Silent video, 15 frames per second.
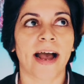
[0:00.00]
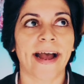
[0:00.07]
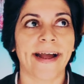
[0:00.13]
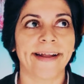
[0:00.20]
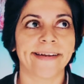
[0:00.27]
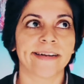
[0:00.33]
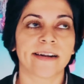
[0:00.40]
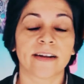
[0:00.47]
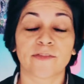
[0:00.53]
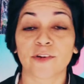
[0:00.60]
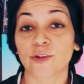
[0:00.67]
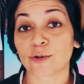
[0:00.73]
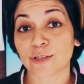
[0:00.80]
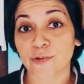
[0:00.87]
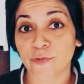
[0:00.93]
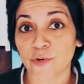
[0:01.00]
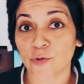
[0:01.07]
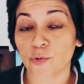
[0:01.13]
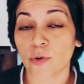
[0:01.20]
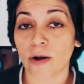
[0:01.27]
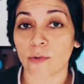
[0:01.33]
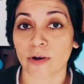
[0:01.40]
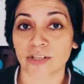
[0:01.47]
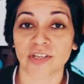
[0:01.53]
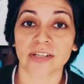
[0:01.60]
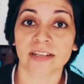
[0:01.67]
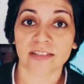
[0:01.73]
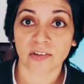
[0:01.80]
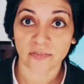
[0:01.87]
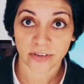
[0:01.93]
And for those of you who are
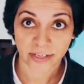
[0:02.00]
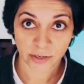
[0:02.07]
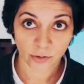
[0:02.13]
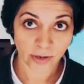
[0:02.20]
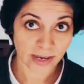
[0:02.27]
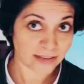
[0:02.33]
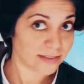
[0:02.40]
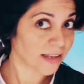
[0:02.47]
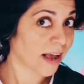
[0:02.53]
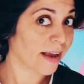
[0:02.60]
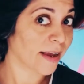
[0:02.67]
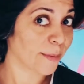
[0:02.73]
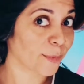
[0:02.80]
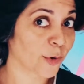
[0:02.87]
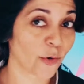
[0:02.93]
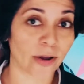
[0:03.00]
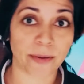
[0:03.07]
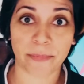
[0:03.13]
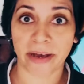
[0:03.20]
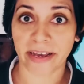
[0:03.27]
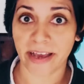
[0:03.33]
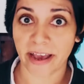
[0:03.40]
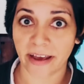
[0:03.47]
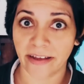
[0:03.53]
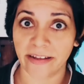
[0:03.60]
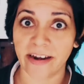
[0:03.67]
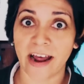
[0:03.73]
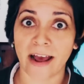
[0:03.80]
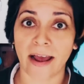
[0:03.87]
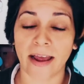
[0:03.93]
watching this on video, yes, I am growing my
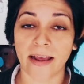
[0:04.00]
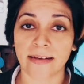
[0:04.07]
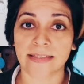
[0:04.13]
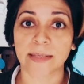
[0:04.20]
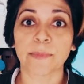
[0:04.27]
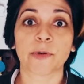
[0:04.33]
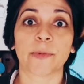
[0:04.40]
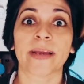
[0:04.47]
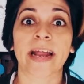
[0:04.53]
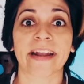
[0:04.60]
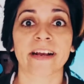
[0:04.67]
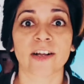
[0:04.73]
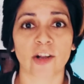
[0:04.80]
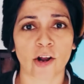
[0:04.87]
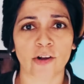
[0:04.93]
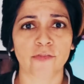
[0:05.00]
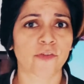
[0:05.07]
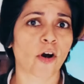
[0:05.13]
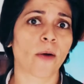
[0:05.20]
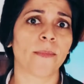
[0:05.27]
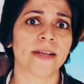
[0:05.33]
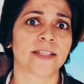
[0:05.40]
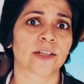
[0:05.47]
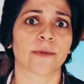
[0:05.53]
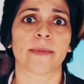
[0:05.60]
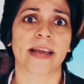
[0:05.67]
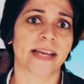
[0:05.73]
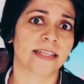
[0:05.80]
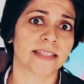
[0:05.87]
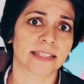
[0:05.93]
hair. I seem to be getting a lot of comments on
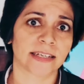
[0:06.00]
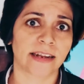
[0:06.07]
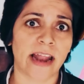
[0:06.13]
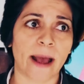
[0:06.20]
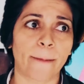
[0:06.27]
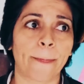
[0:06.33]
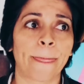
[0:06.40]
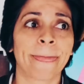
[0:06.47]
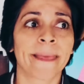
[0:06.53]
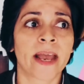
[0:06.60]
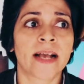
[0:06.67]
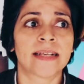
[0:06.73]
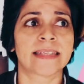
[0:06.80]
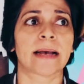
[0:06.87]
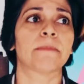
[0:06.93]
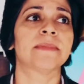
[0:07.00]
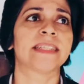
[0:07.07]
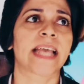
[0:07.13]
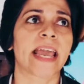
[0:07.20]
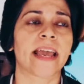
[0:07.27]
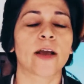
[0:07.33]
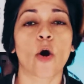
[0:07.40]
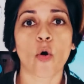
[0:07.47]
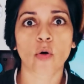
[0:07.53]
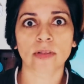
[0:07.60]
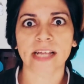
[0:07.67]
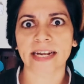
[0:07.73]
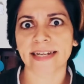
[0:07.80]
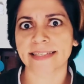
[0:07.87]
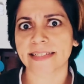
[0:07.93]
my Instagram. Some saying, oh,
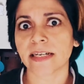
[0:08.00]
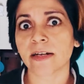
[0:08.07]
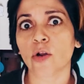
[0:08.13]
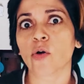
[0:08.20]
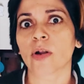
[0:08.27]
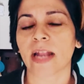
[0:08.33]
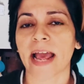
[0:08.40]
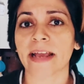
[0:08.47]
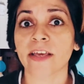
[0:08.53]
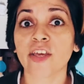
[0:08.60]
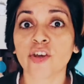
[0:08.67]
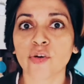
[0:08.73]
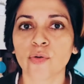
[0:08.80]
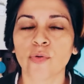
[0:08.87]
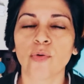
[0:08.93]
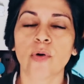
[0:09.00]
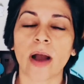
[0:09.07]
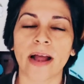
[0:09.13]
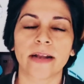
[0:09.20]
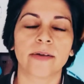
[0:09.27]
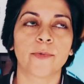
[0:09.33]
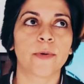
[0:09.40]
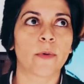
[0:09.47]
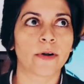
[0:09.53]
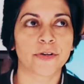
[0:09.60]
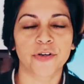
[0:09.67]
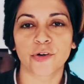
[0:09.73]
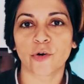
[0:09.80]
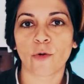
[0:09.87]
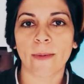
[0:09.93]
that doesn't look like you and we
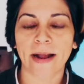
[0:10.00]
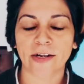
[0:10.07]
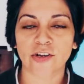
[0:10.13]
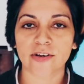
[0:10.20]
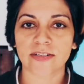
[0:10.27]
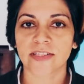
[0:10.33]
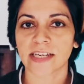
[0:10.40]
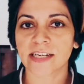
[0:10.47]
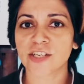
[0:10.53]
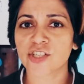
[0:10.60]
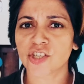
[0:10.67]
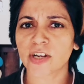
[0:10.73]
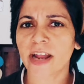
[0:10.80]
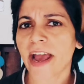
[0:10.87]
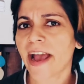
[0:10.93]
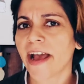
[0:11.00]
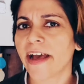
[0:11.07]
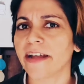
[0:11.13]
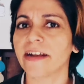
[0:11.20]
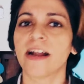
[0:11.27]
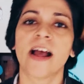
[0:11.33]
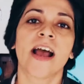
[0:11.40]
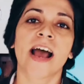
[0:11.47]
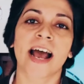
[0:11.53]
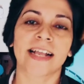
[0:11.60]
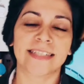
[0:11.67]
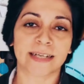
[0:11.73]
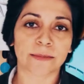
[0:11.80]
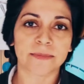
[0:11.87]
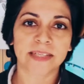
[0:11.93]
want you to go back to your signature hair.
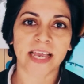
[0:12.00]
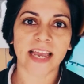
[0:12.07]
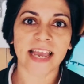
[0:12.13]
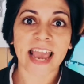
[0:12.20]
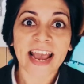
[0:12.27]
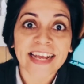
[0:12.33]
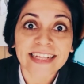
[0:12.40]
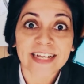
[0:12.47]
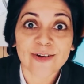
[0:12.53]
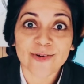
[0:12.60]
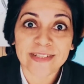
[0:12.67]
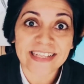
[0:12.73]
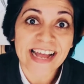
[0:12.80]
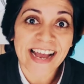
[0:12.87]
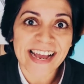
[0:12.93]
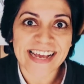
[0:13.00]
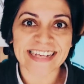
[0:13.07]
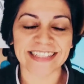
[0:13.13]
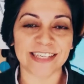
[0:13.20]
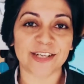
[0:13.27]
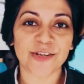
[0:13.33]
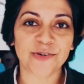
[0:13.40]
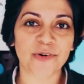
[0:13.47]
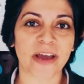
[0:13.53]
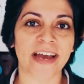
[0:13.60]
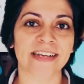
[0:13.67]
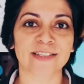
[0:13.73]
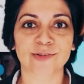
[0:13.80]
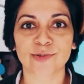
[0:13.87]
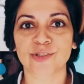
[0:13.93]
And some saying, hey, that looks nice, the new
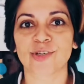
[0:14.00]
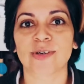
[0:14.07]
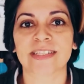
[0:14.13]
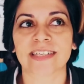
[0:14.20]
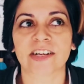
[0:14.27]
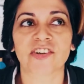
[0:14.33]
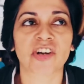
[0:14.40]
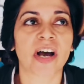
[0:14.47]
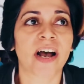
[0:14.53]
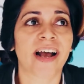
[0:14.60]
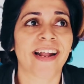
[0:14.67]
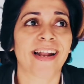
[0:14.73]
hair suits you, etc.